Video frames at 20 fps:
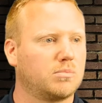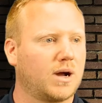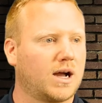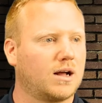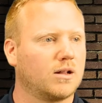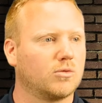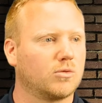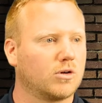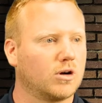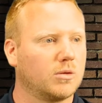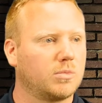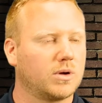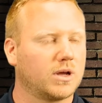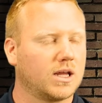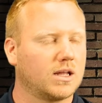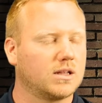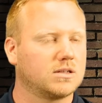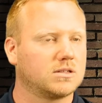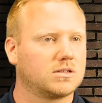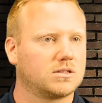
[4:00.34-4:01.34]
battle we're up
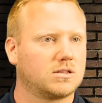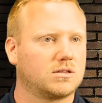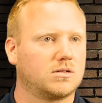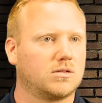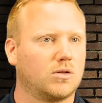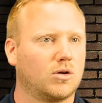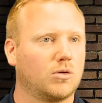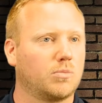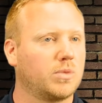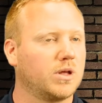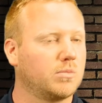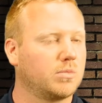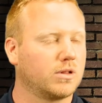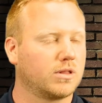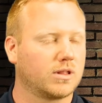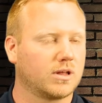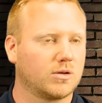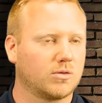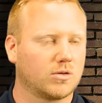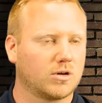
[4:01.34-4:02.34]
against, or people
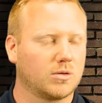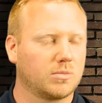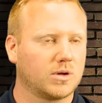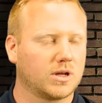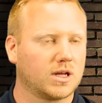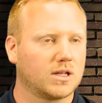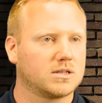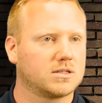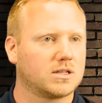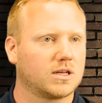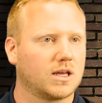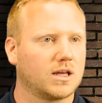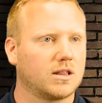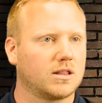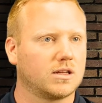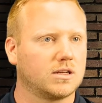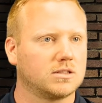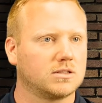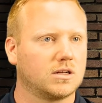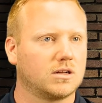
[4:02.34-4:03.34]
think we're up against, to
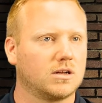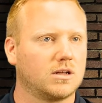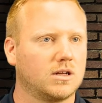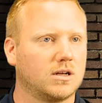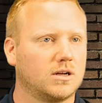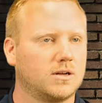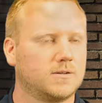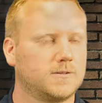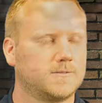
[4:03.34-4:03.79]
get things done here.